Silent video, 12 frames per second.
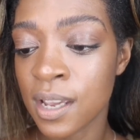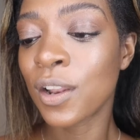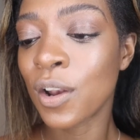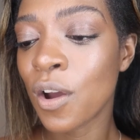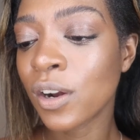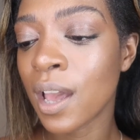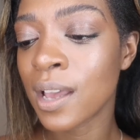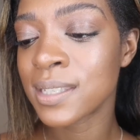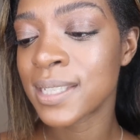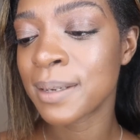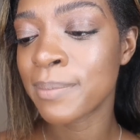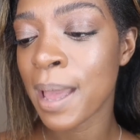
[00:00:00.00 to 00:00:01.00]
The
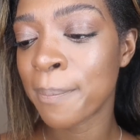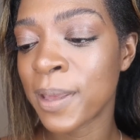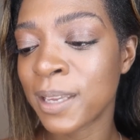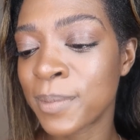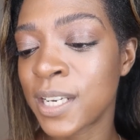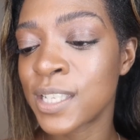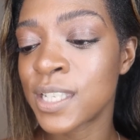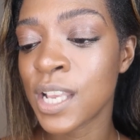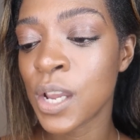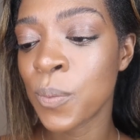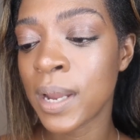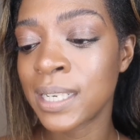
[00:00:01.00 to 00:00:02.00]
long-lasting matte pigment is
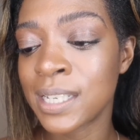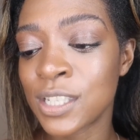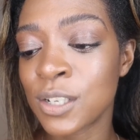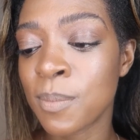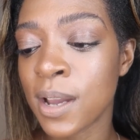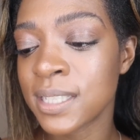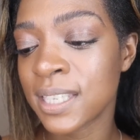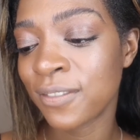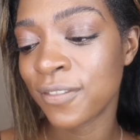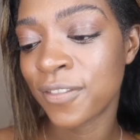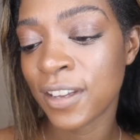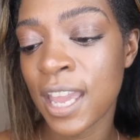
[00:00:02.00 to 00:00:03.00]
so weightless you might
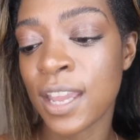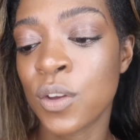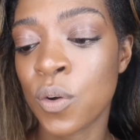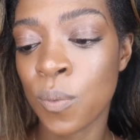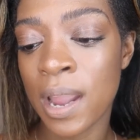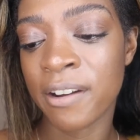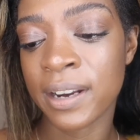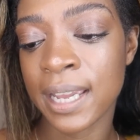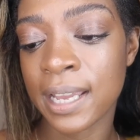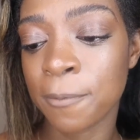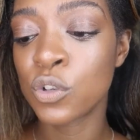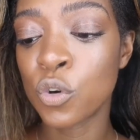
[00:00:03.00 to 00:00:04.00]
even forget you're wearing it.